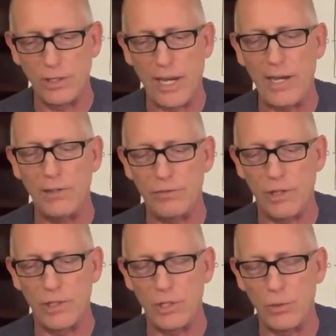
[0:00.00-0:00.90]
gain of
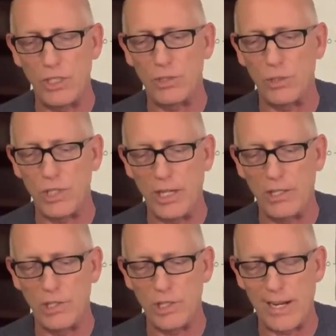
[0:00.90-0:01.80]
function research
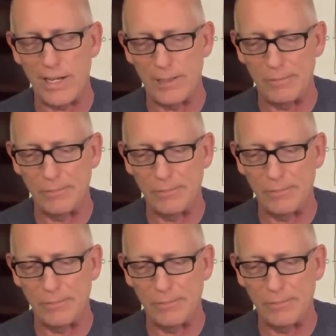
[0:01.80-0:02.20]
in China?